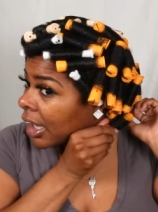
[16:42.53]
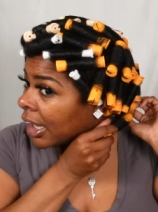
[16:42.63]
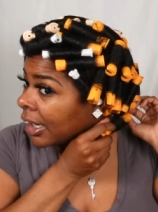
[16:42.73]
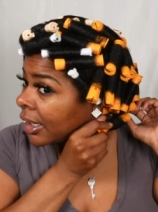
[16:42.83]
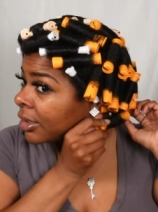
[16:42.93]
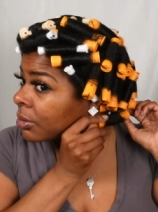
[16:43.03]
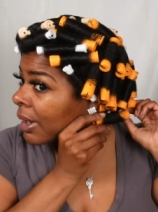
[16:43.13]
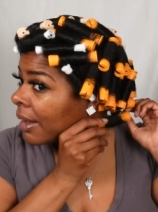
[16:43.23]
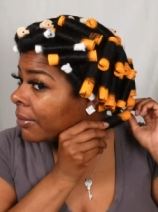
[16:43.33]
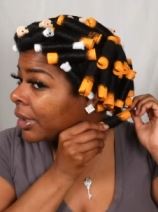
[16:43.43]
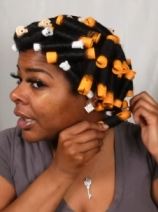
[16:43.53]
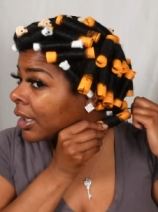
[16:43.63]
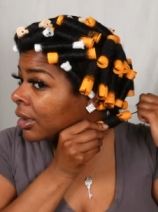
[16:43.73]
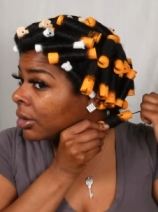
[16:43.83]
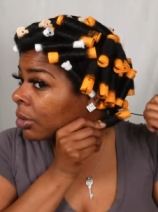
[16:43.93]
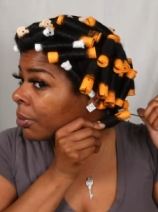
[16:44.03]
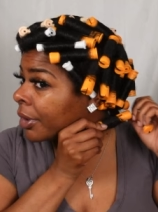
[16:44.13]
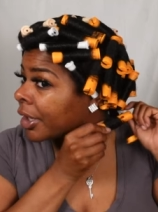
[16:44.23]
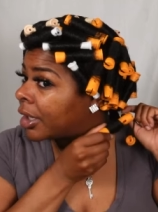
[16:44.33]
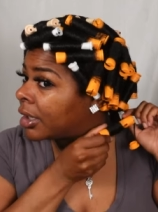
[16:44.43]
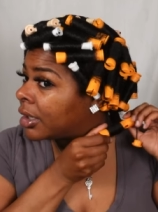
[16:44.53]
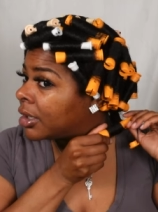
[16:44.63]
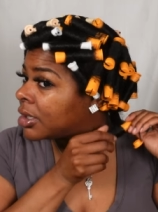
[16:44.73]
I unravel it a little bit